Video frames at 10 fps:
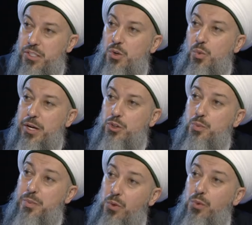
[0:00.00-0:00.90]
a way to
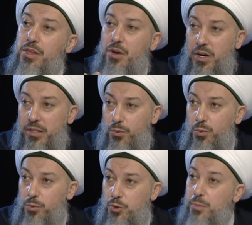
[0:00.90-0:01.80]
be with God,
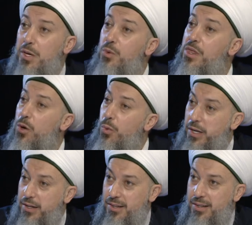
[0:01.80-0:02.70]
to be with the one.
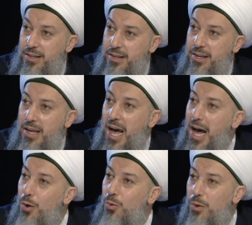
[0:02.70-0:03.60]

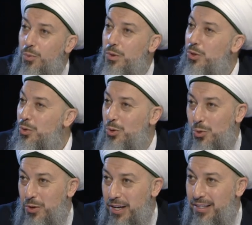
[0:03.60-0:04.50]
How? We don't know
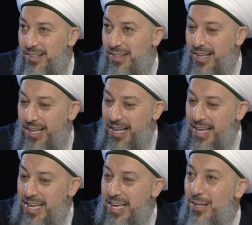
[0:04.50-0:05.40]
yet.
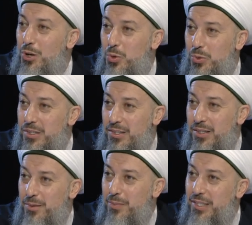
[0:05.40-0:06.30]
He knows,
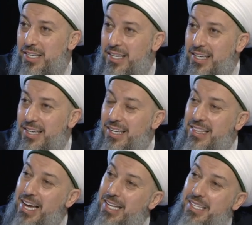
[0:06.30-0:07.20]
but
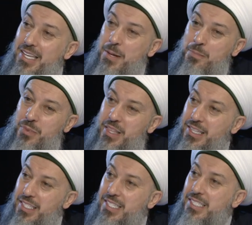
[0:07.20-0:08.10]
that
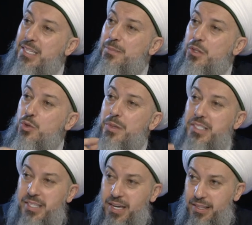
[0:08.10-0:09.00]
is not something to be
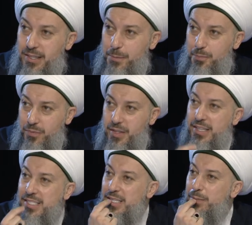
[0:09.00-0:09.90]
said. That
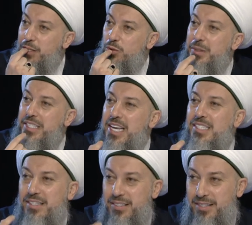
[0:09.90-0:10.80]
is something to be tasted.